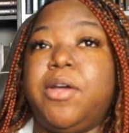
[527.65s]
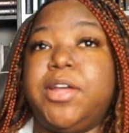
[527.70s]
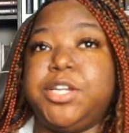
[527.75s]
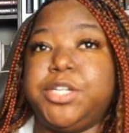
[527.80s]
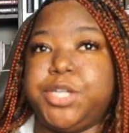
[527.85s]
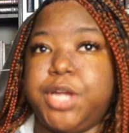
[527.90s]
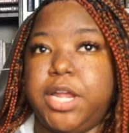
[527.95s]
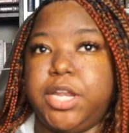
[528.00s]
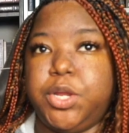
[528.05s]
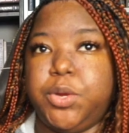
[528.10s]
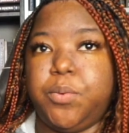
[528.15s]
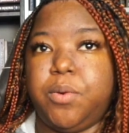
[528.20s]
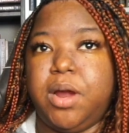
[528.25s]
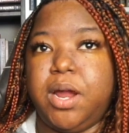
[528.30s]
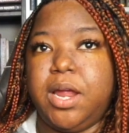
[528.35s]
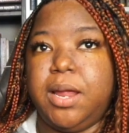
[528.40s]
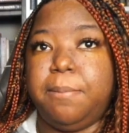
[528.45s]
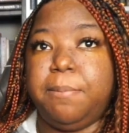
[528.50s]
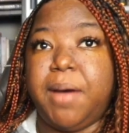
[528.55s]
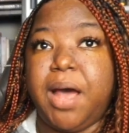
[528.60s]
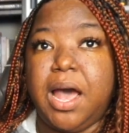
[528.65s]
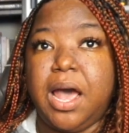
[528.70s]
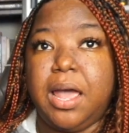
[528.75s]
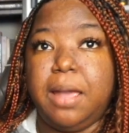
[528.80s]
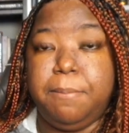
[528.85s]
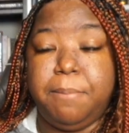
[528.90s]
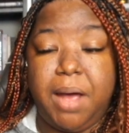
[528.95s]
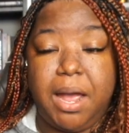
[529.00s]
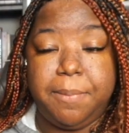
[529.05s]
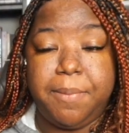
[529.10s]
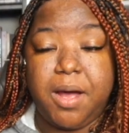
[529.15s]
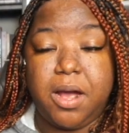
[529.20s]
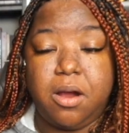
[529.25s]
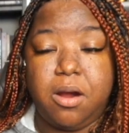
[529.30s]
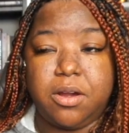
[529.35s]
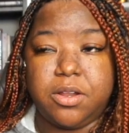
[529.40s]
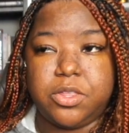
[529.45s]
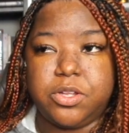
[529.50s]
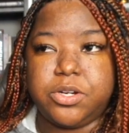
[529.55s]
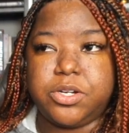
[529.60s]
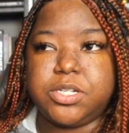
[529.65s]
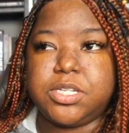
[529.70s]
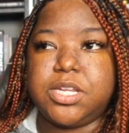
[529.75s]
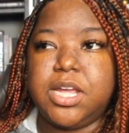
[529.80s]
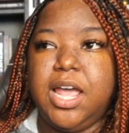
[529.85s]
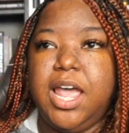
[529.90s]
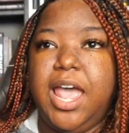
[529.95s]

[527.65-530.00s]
in January by BIPOC authors,